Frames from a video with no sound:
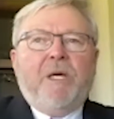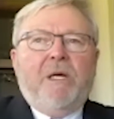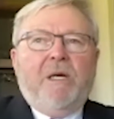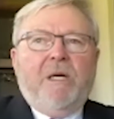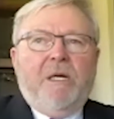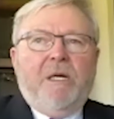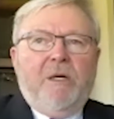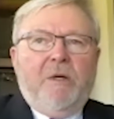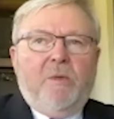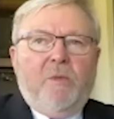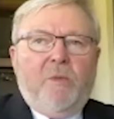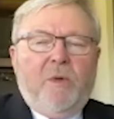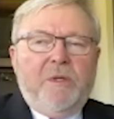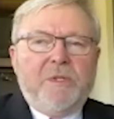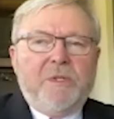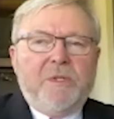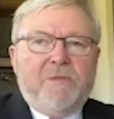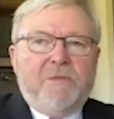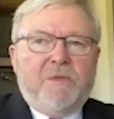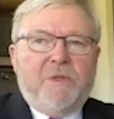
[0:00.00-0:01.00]

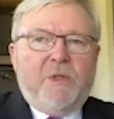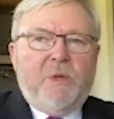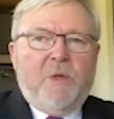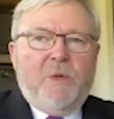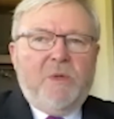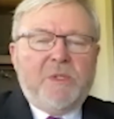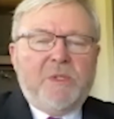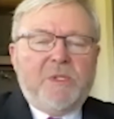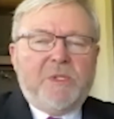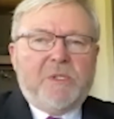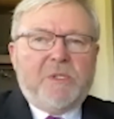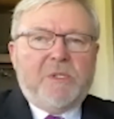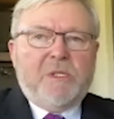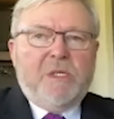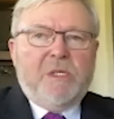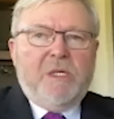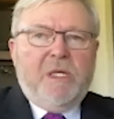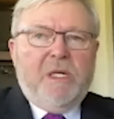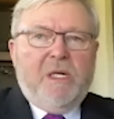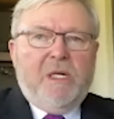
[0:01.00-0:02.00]
was, of
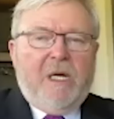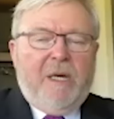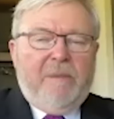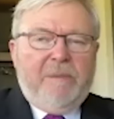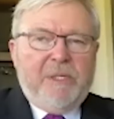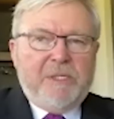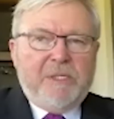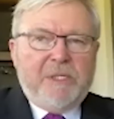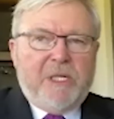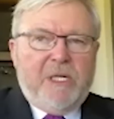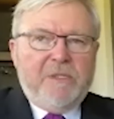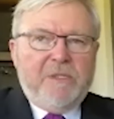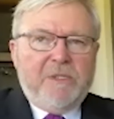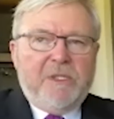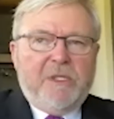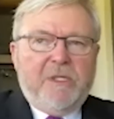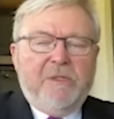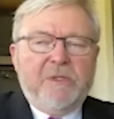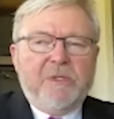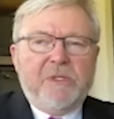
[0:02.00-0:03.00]
course, Abe-san's
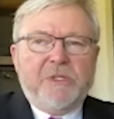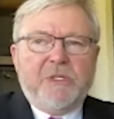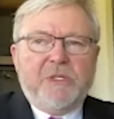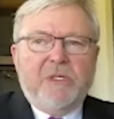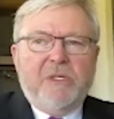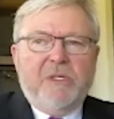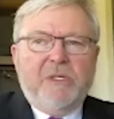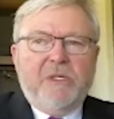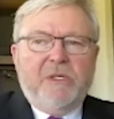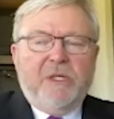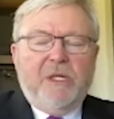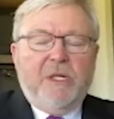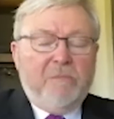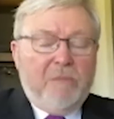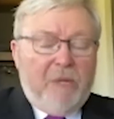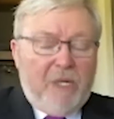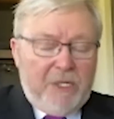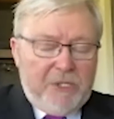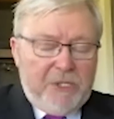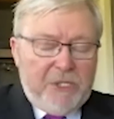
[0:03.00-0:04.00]
concern, in
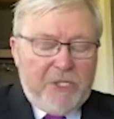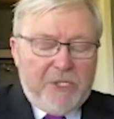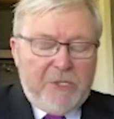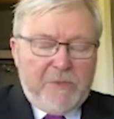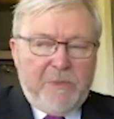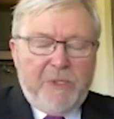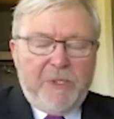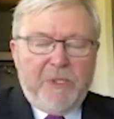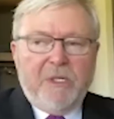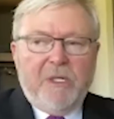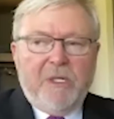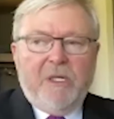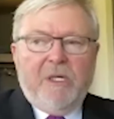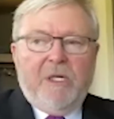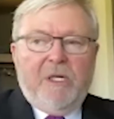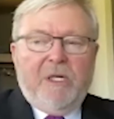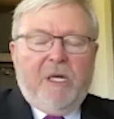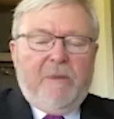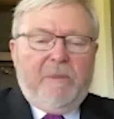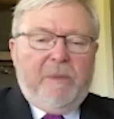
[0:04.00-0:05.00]
my judgment,
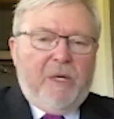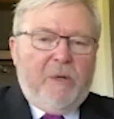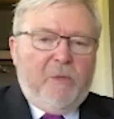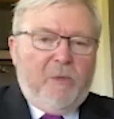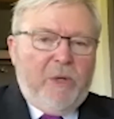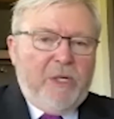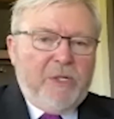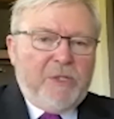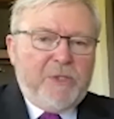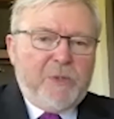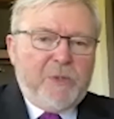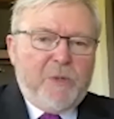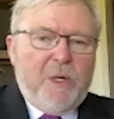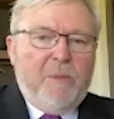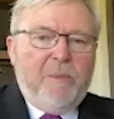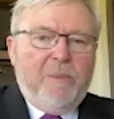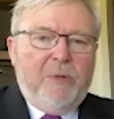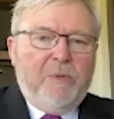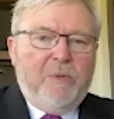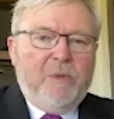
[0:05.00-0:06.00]
about where
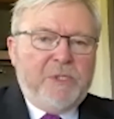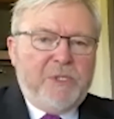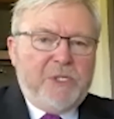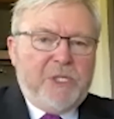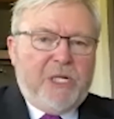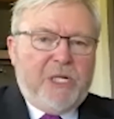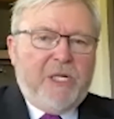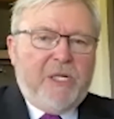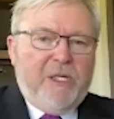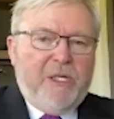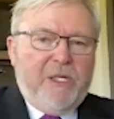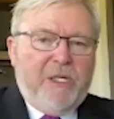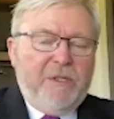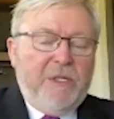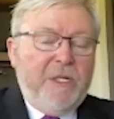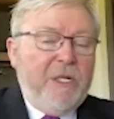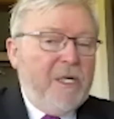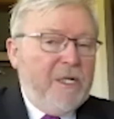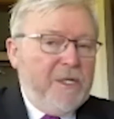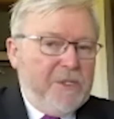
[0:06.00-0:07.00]
Trump was taking
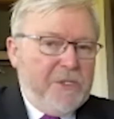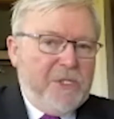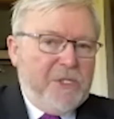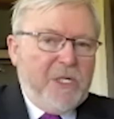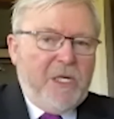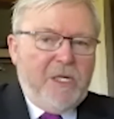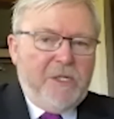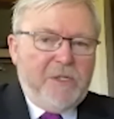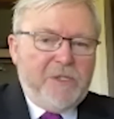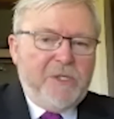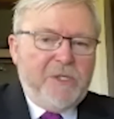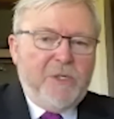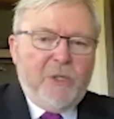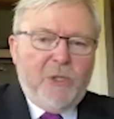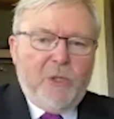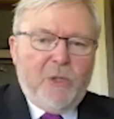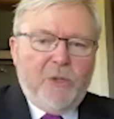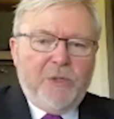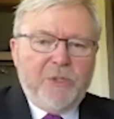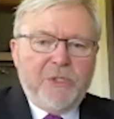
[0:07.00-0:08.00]
the United States in the
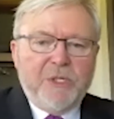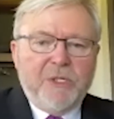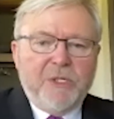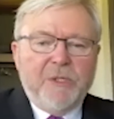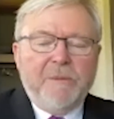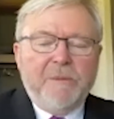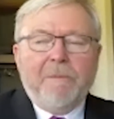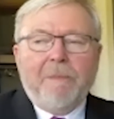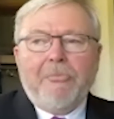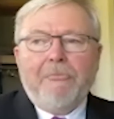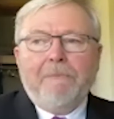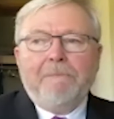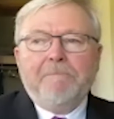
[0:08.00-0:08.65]
long term.